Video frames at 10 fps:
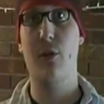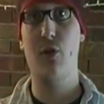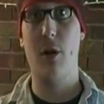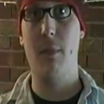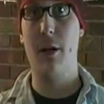Undertaker
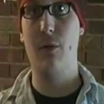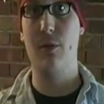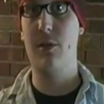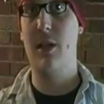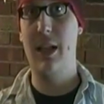Shawn
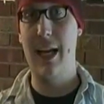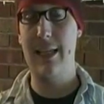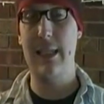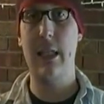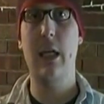Michaels
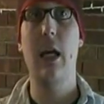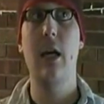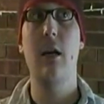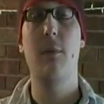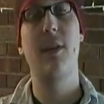classic,
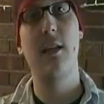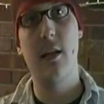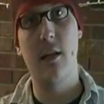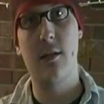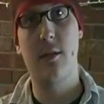but they
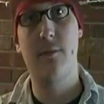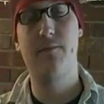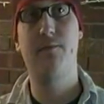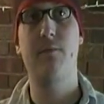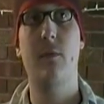did it.
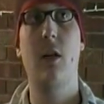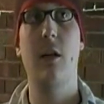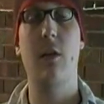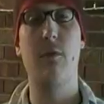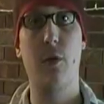
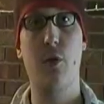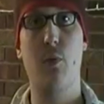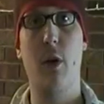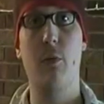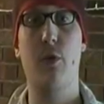Now, the
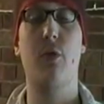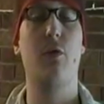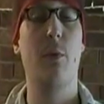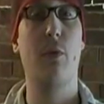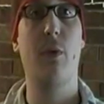first one, which
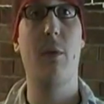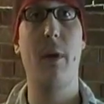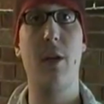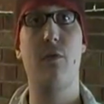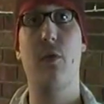was a triple threat
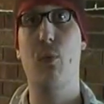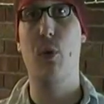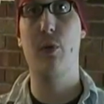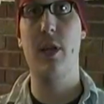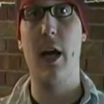match for the
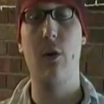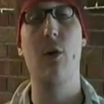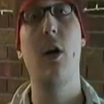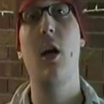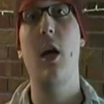world
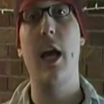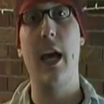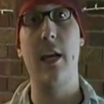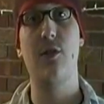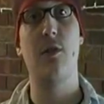title,
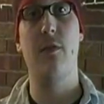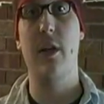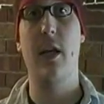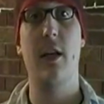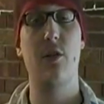Edge
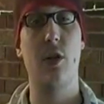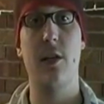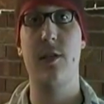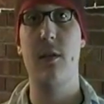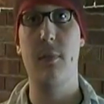defending against
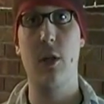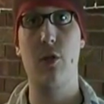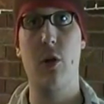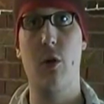John Cena and Big